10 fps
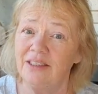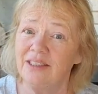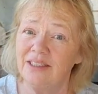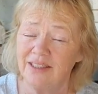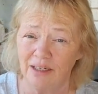
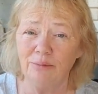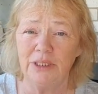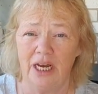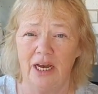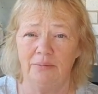
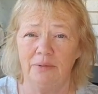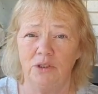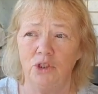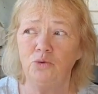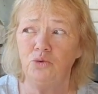
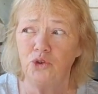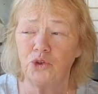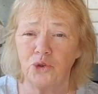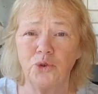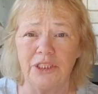Sometimes you
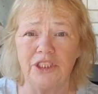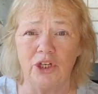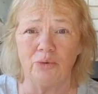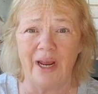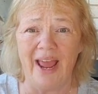truly
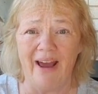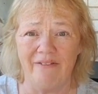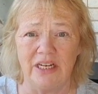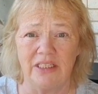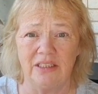don't
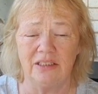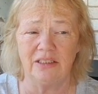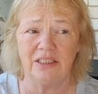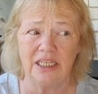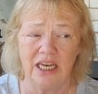have it
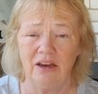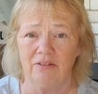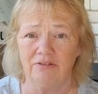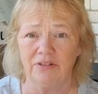to give.